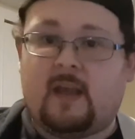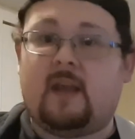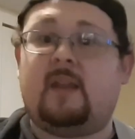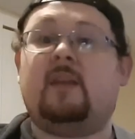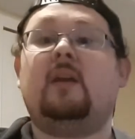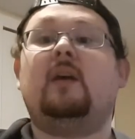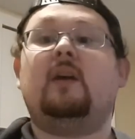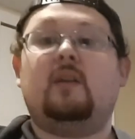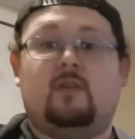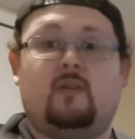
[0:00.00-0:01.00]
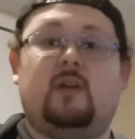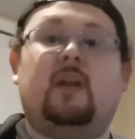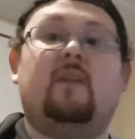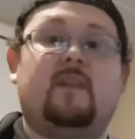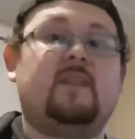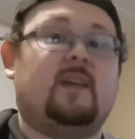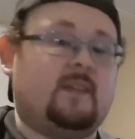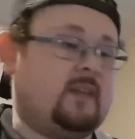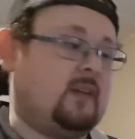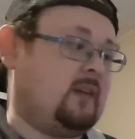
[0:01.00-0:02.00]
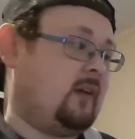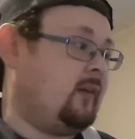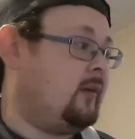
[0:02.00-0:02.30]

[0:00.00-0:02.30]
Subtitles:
and you're going to hear this thing sing now.